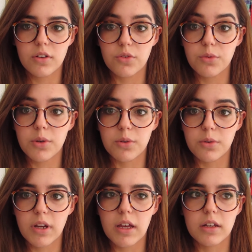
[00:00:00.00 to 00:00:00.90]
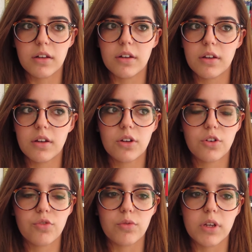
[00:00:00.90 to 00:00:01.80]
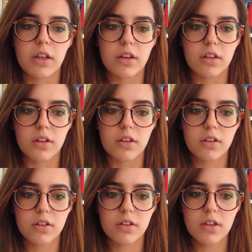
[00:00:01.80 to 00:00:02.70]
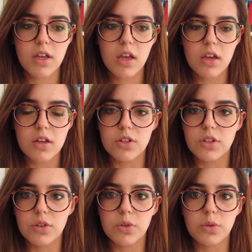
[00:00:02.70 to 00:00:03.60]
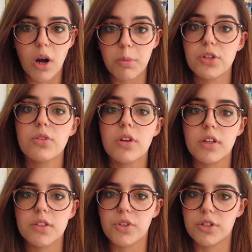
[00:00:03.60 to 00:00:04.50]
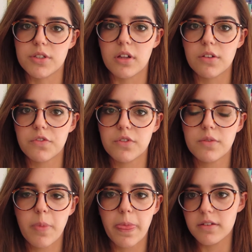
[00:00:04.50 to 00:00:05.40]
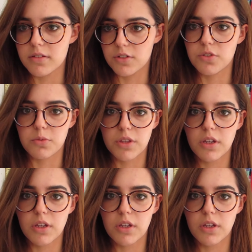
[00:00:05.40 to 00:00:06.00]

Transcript: grew and created new opportunities for herself, such as with